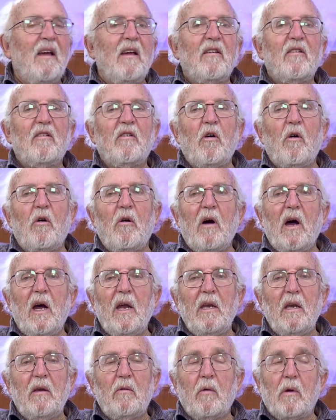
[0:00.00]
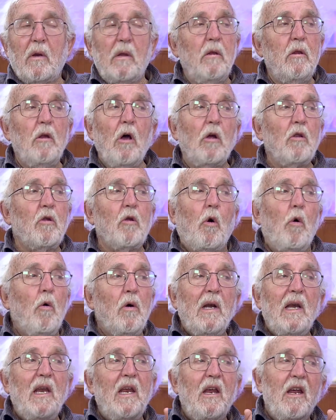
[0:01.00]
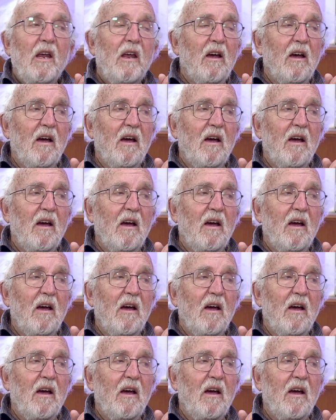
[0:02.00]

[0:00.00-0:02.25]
So, and it was not only